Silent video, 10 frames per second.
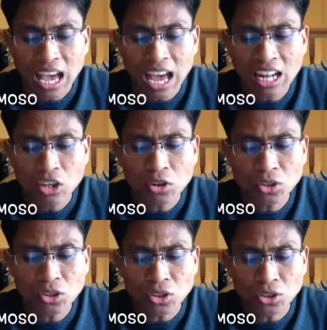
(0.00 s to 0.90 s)
and
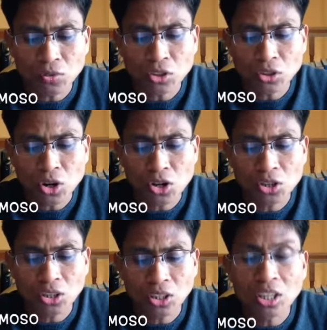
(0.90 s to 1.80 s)
usages of the
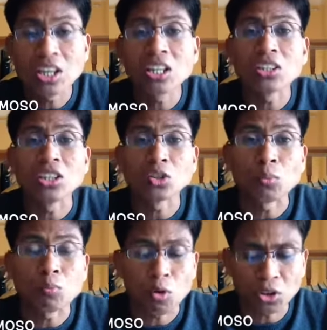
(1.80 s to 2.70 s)
church the
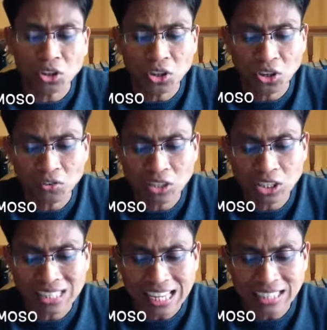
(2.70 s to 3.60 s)
support of the
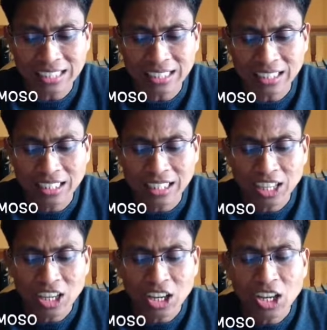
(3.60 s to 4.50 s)
state,
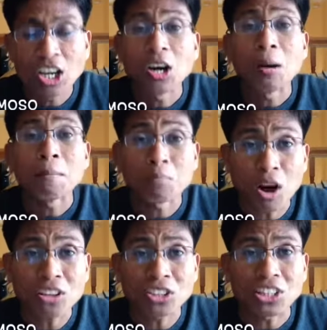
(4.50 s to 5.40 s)

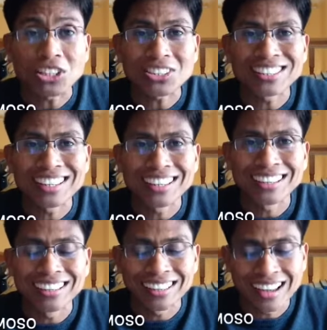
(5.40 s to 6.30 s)
Protestants
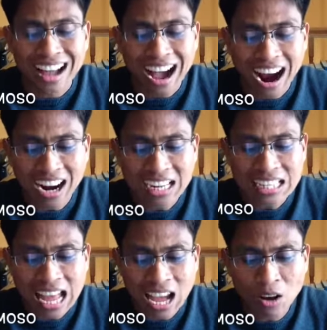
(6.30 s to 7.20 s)
are
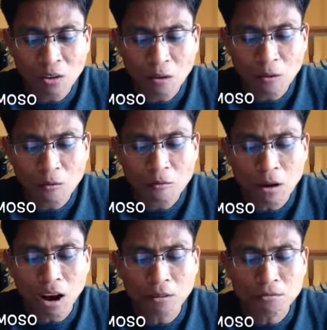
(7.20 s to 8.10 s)
now
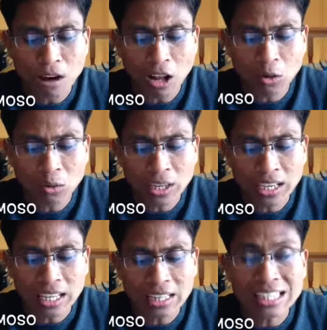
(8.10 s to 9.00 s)
are following
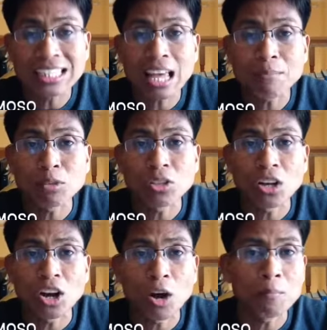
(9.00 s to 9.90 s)
in the steps
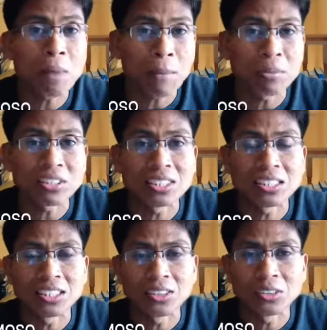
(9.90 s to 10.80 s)
of
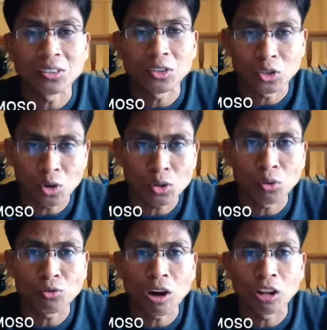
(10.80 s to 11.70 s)
Papists, or those
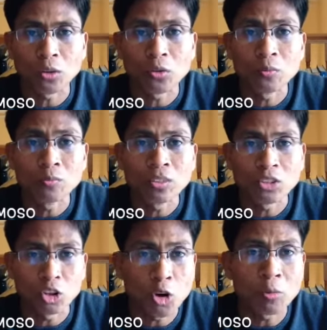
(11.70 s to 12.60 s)
who follow
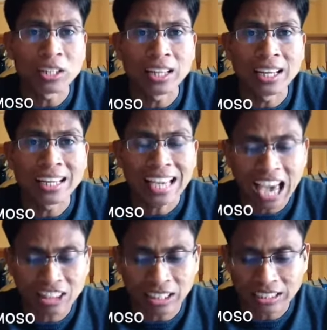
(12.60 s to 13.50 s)
the Roman
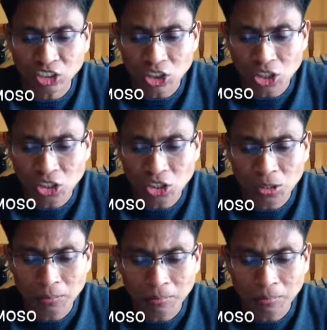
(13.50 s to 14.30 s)
Catholic Church.